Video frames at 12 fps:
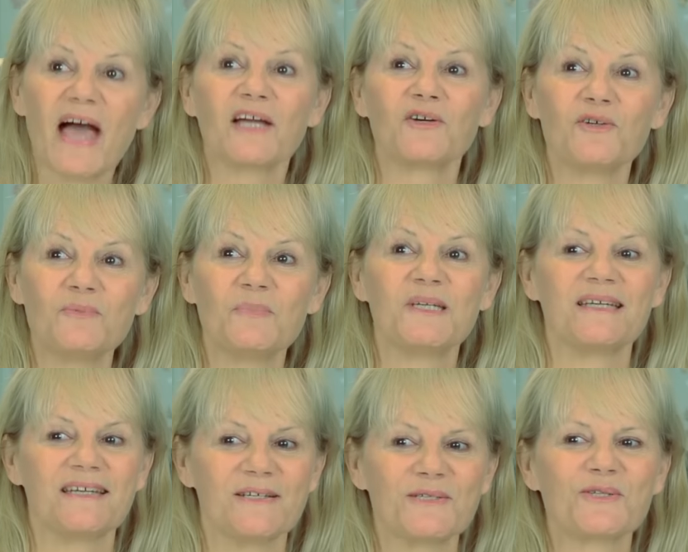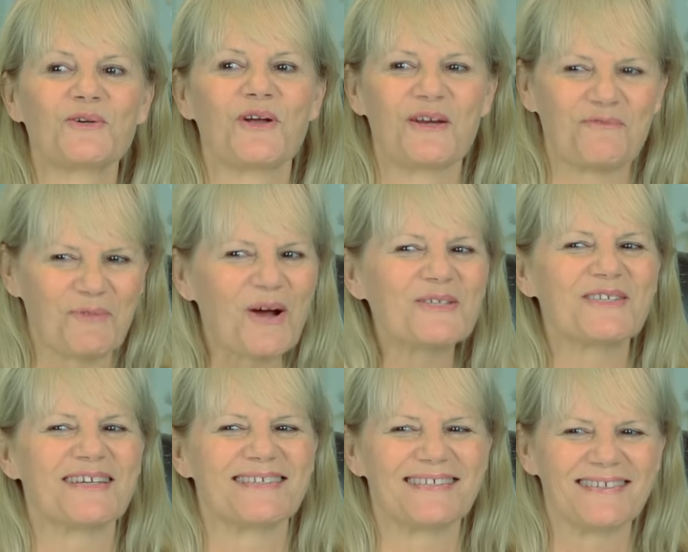That could be his creative
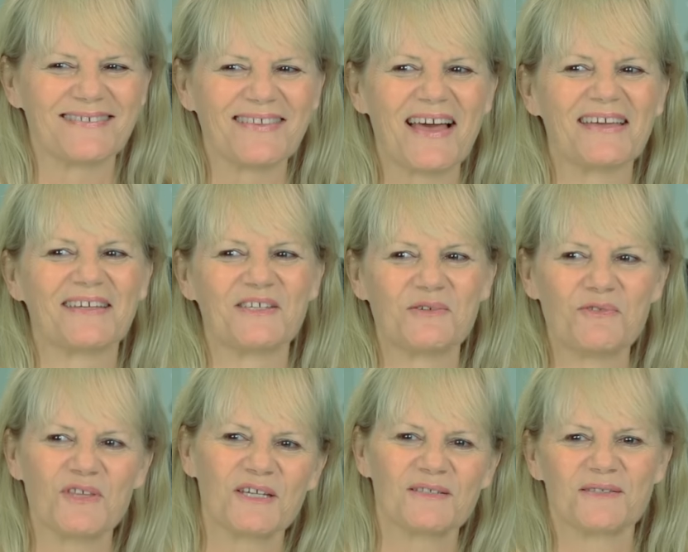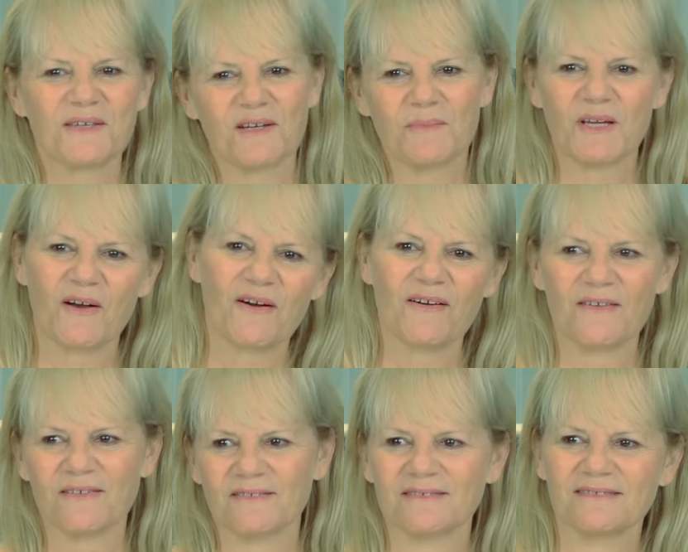process. Is like, you think it's gonna be
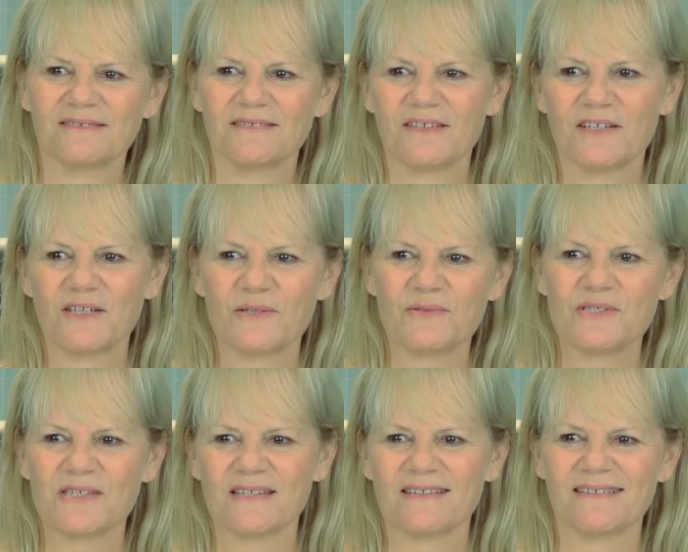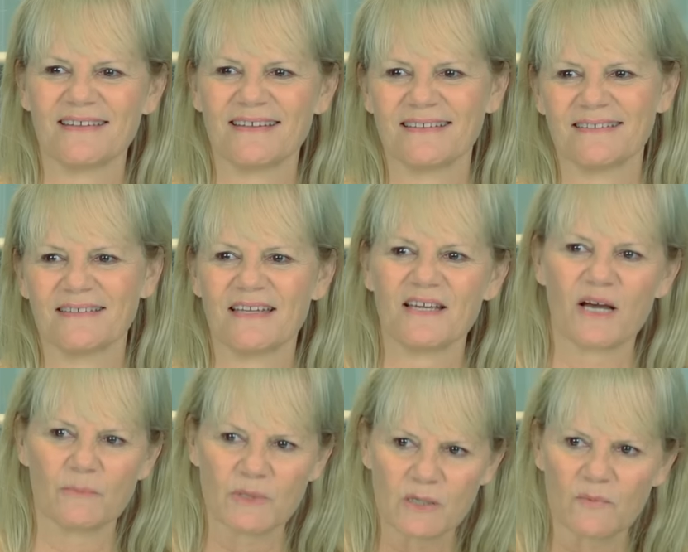all cutesy and then he
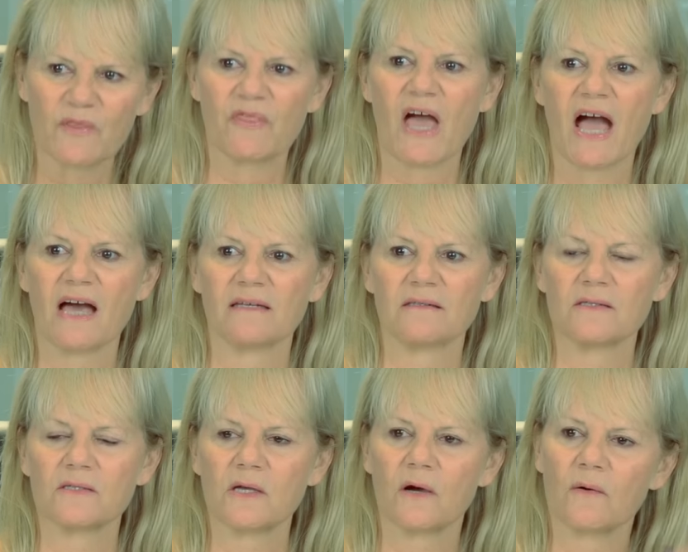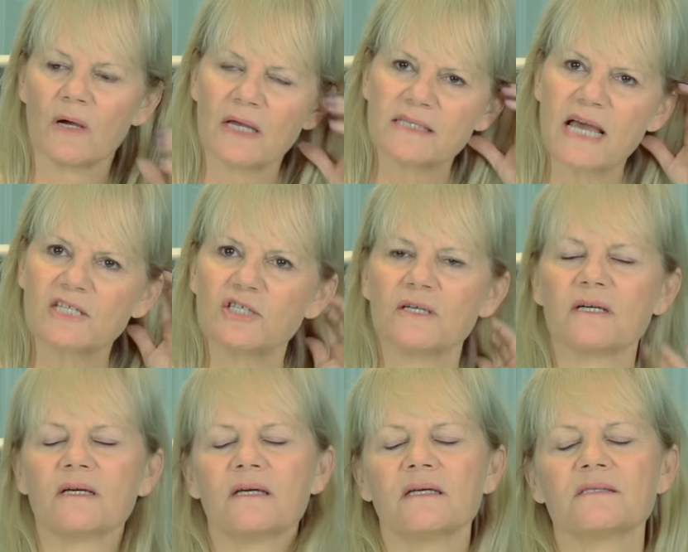comes in with that. So it's
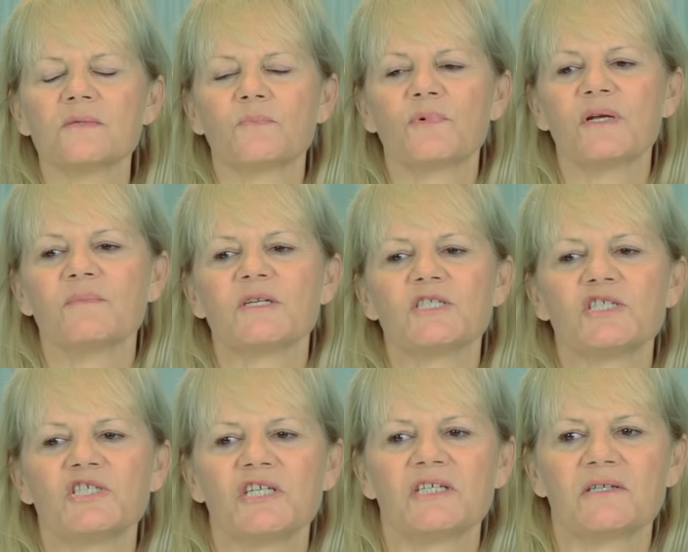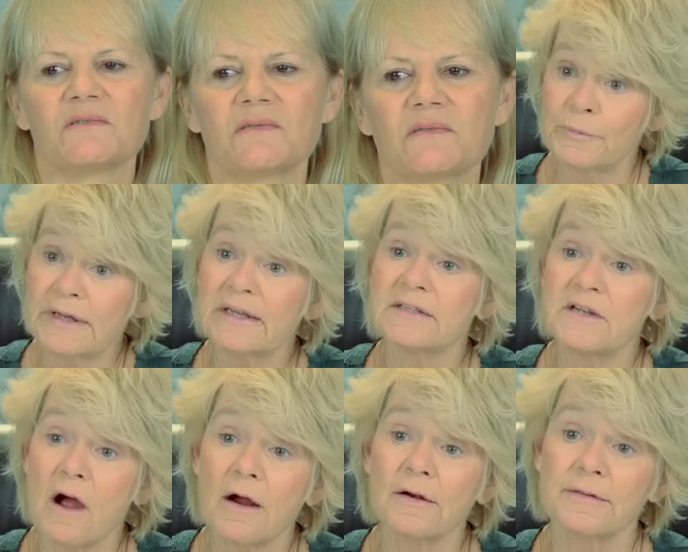actually, it's pretty much genius. We get
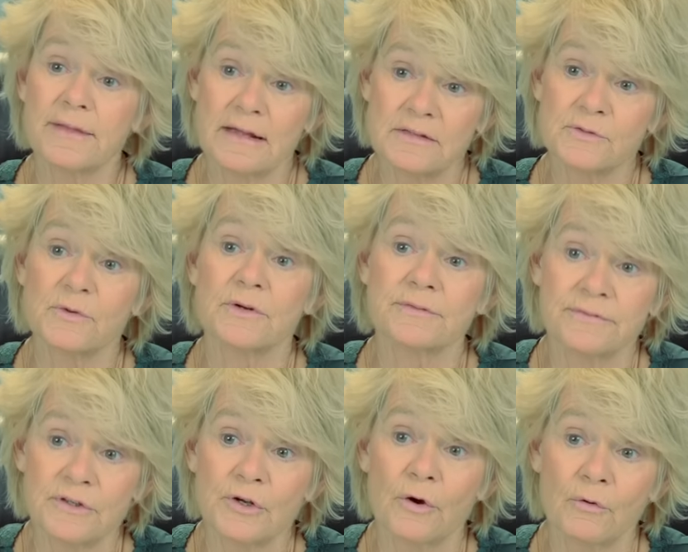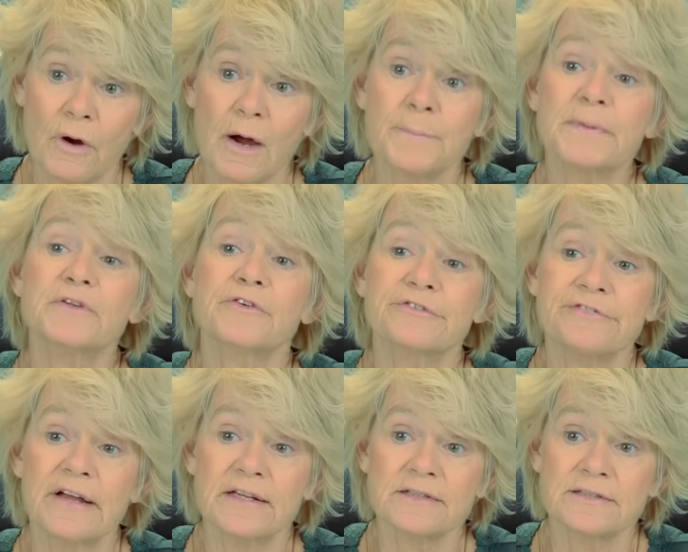tired of that sort of, you know, up in your
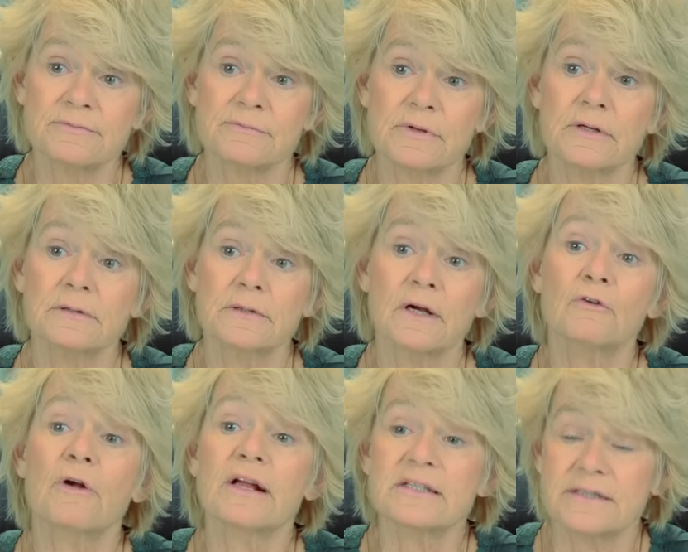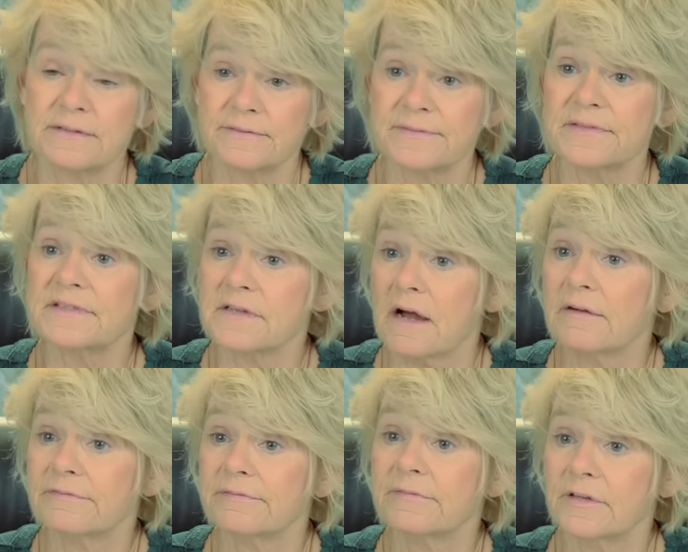face, real aggressive
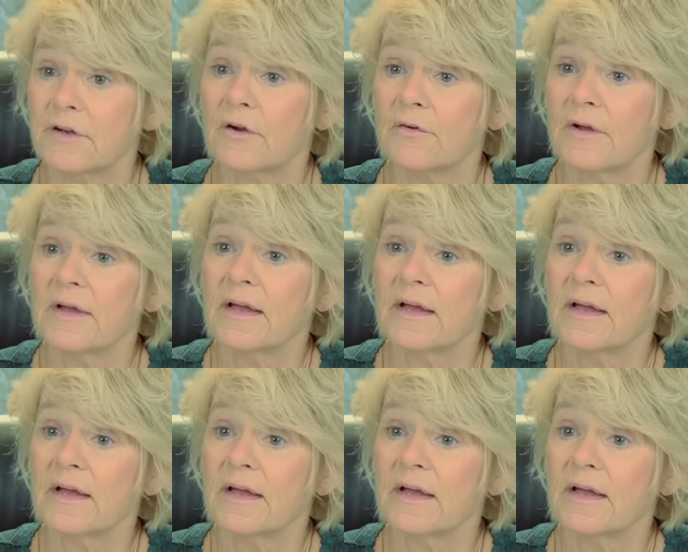stuff, you know.